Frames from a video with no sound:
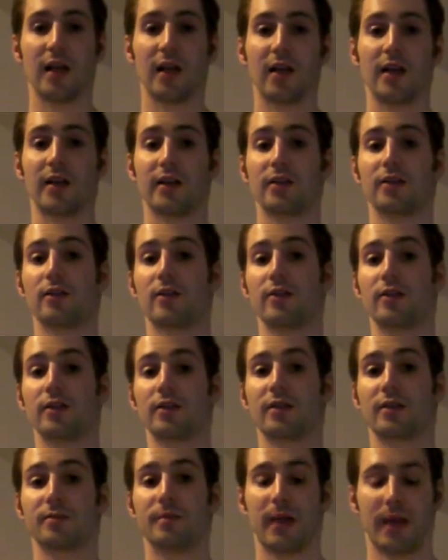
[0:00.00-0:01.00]

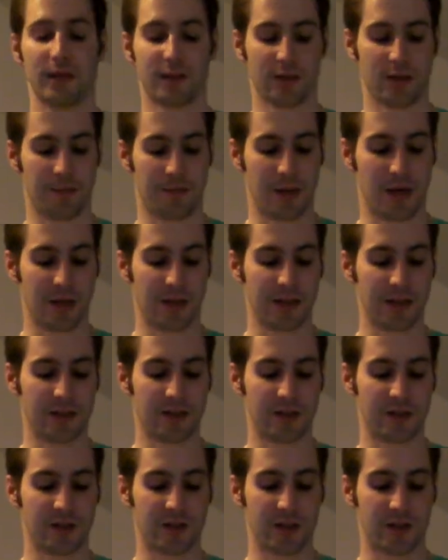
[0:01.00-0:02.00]
ignorance make some
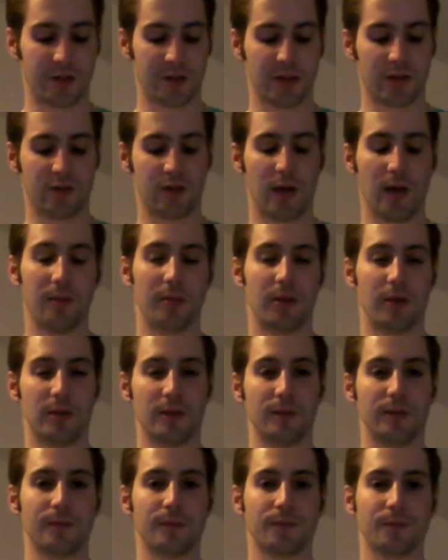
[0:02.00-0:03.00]
unnecessary trouble.
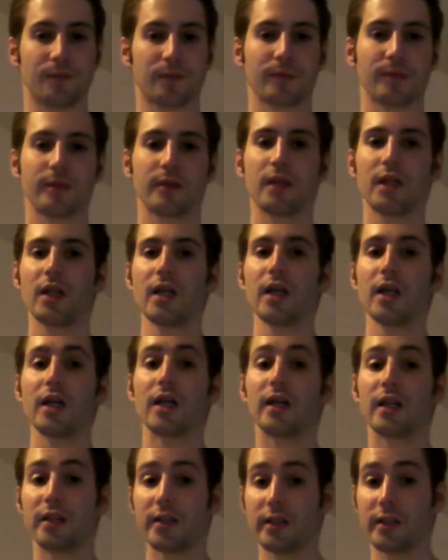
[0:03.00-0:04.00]

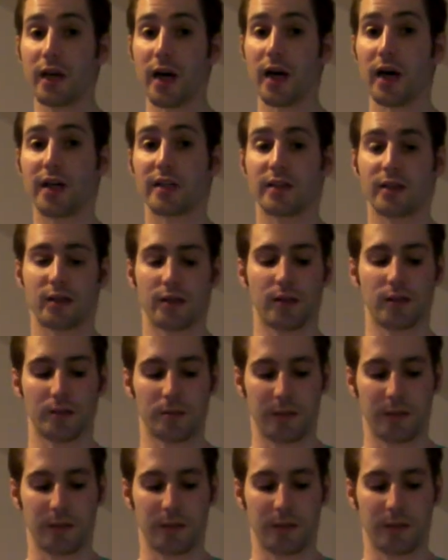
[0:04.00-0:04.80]
He answered,